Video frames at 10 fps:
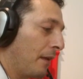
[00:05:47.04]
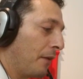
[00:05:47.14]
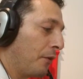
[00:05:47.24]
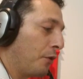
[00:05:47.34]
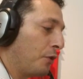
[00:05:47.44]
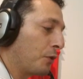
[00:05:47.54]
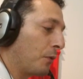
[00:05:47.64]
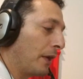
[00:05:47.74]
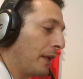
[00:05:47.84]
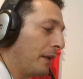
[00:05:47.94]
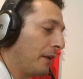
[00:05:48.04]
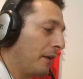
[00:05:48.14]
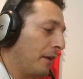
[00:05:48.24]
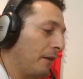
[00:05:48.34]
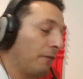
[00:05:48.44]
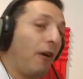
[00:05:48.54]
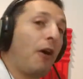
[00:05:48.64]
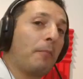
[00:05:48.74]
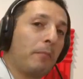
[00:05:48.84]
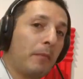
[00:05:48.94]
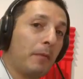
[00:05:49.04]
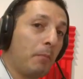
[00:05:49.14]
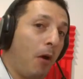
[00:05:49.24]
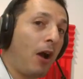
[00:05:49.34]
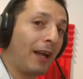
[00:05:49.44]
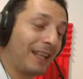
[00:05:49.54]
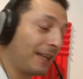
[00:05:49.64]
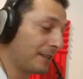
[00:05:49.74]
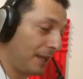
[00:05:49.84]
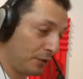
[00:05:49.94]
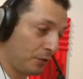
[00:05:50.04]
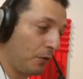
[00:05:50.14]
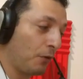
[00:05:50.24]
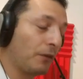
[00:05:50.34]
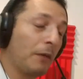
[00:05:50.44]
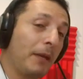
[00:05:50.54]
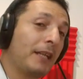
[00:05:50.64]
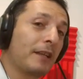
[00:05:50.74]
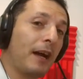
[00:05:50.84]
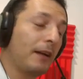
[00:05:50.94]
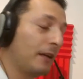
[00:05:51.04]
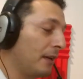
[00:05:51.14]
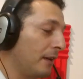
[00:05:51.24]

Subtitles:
usually from my testings of the mixer,